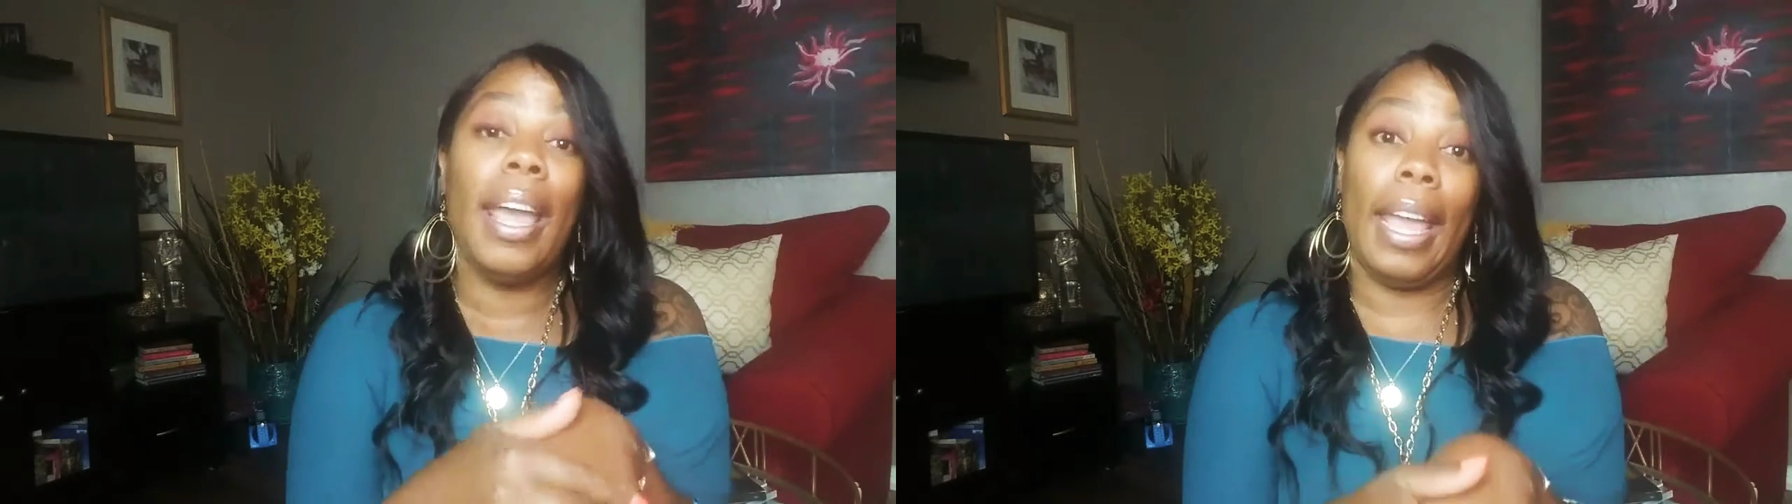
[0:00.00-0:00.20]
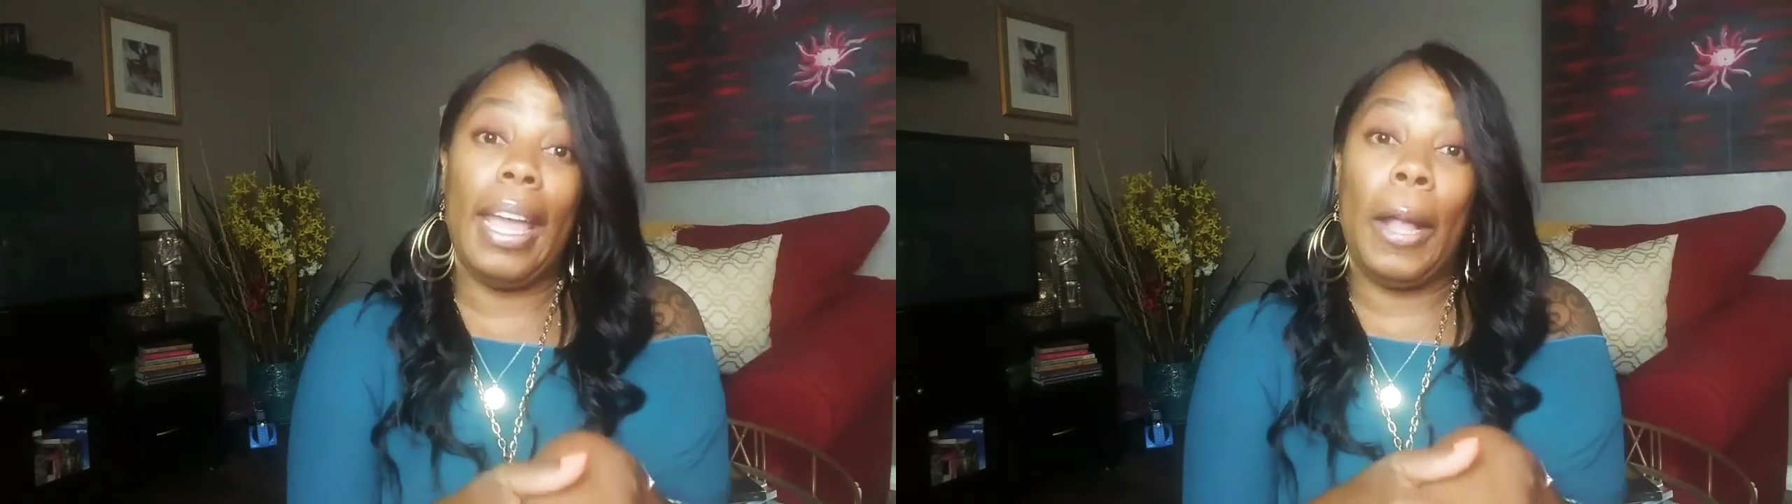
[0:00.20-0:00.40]

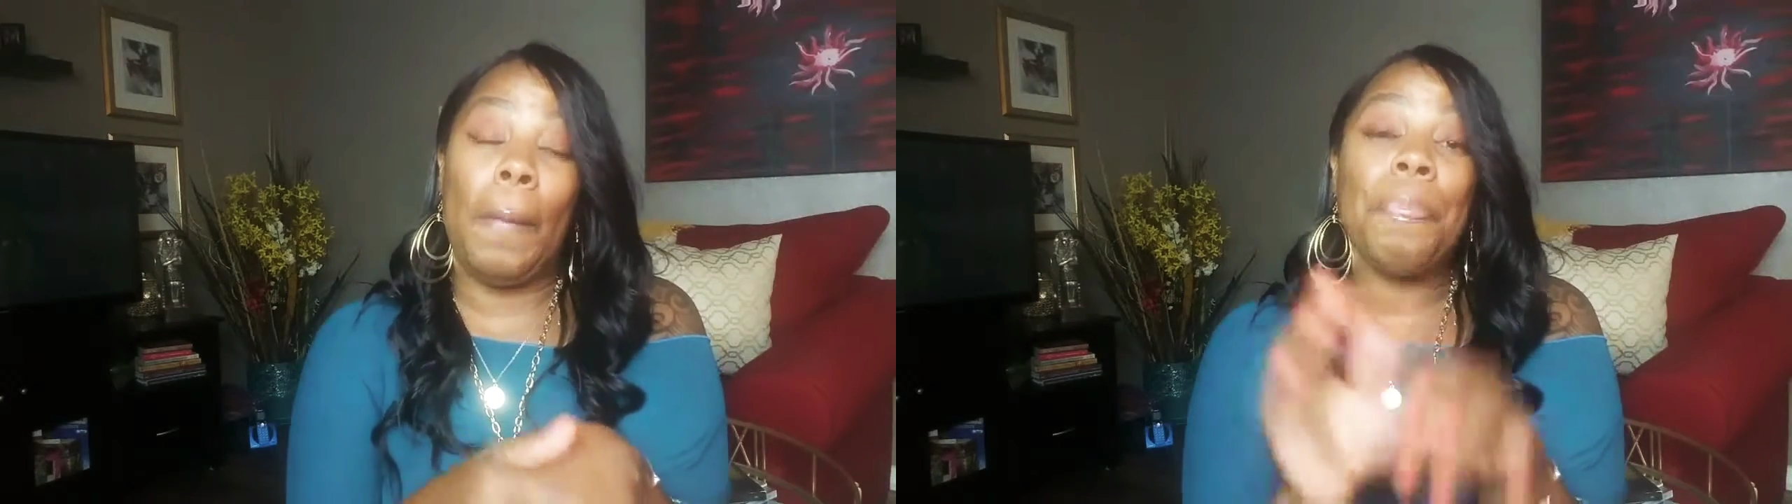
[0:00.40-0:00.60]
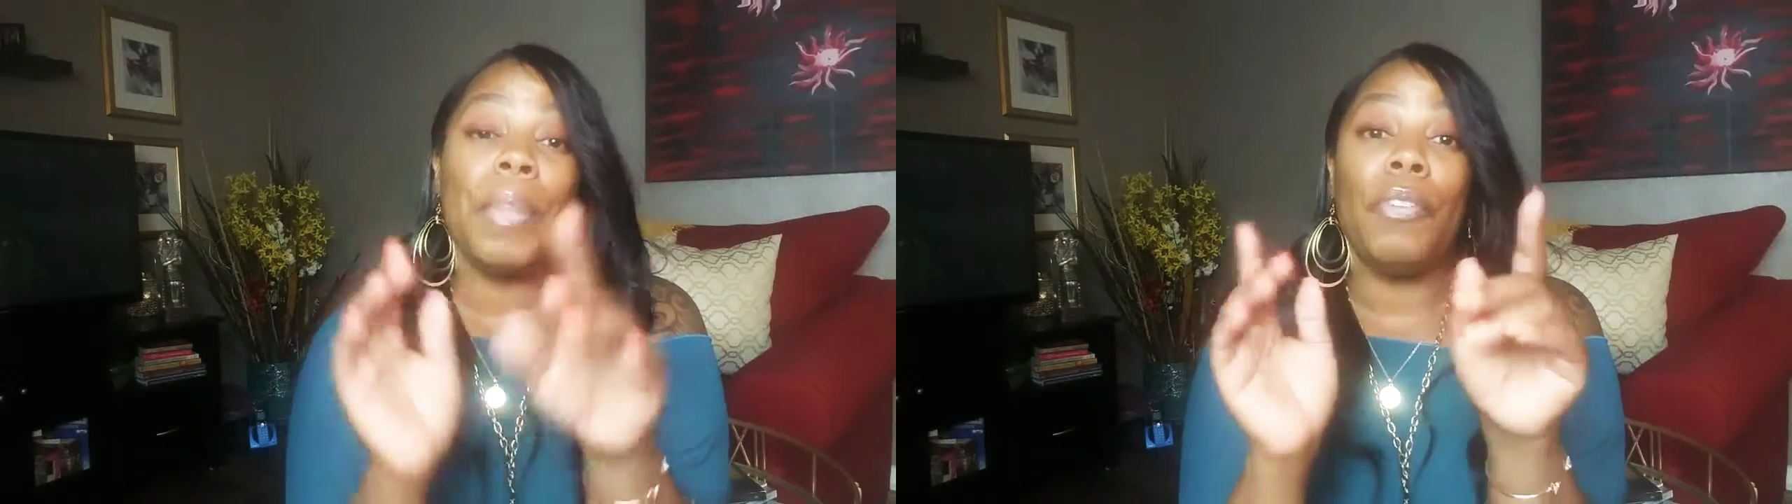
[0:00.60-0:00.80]

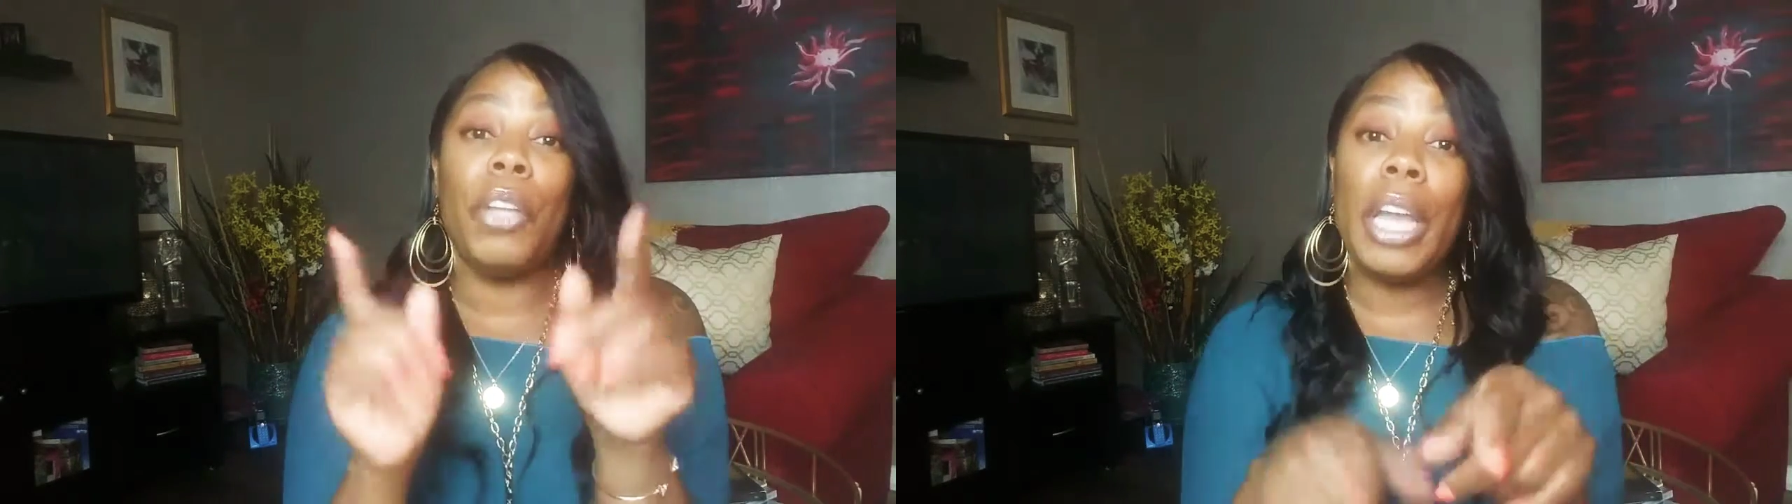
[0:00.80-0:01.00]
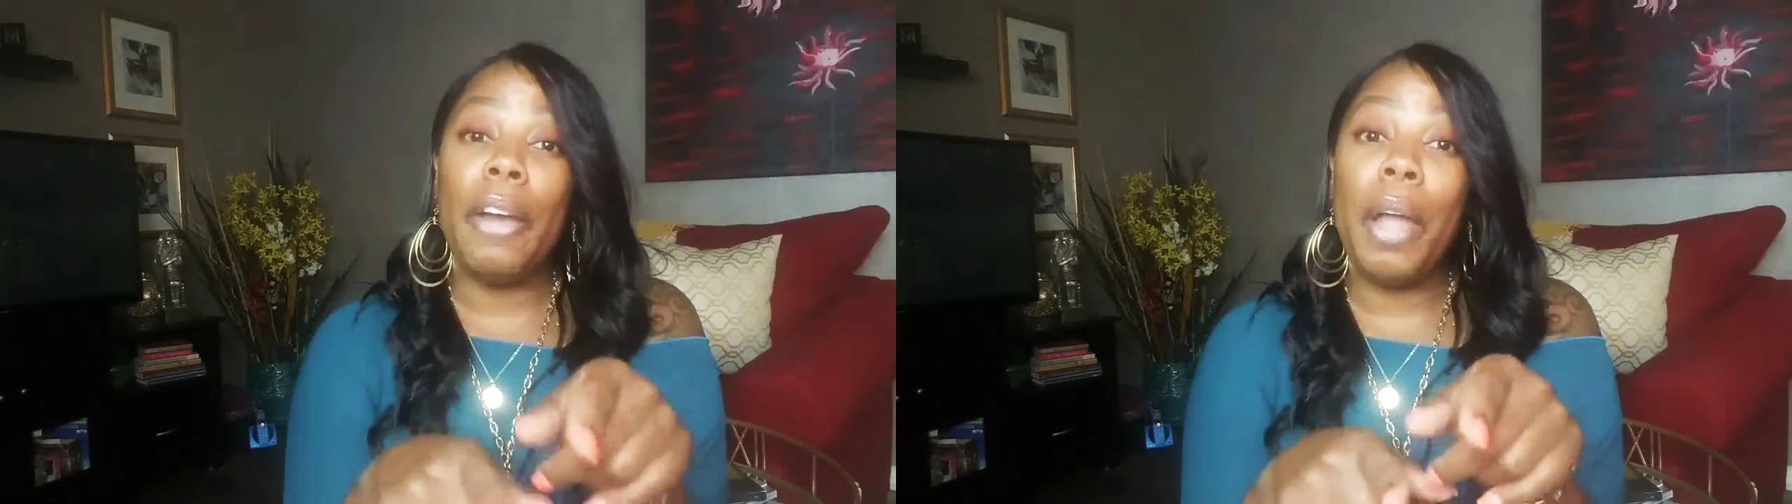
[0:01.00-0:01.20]
And if
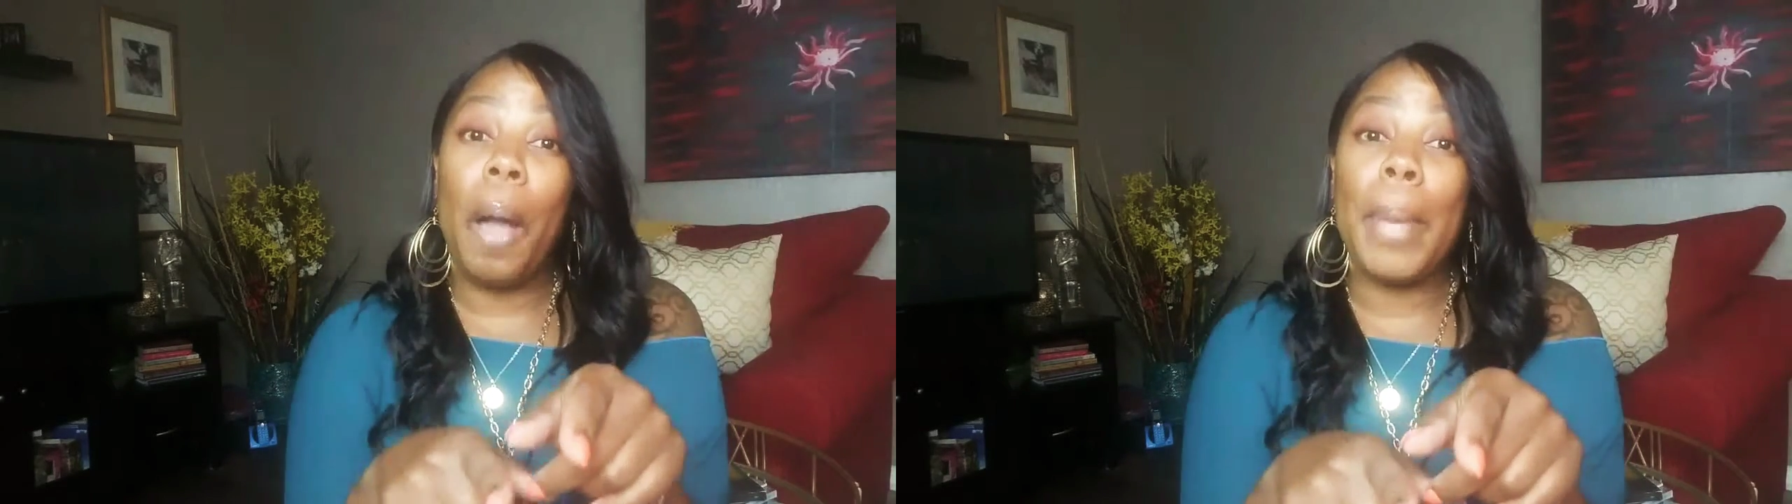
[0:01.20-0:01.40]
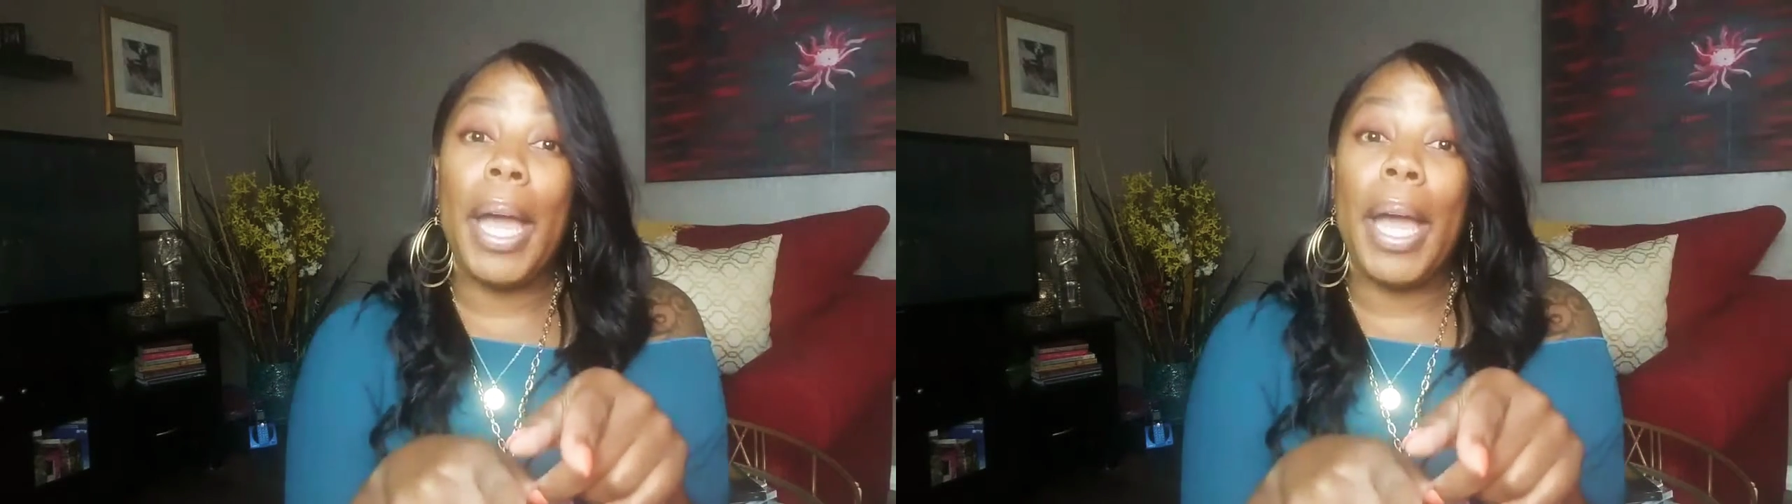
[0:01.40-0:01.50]
your carry-on